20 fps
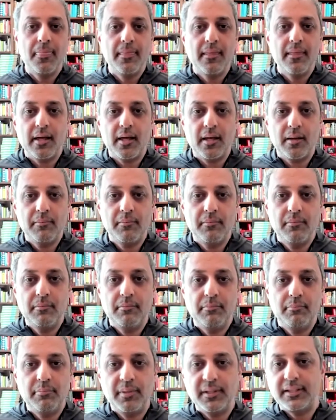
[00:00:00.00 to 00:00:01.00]

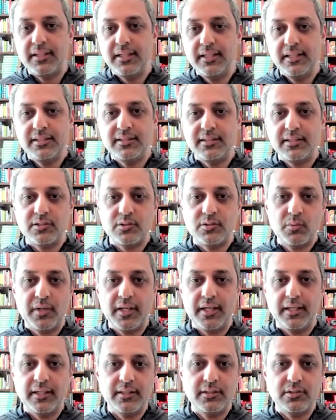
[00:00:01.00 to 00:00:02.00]
But the easiest
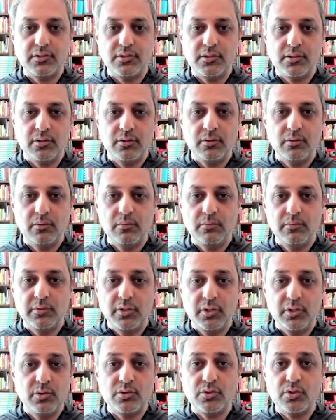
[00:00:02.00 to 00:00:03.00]
way is to
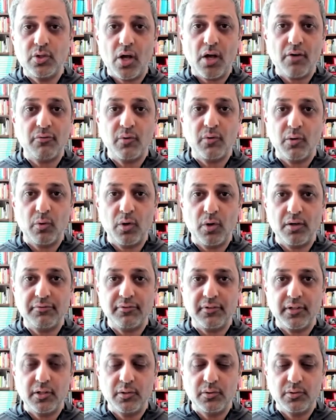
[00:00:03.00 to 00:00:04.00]
use software
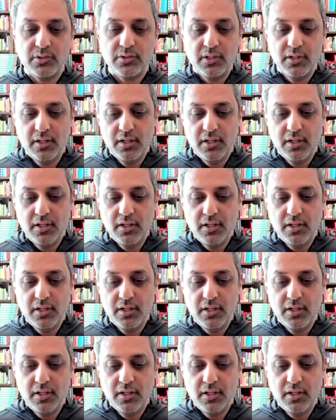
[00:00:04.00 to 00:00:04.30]
workflows.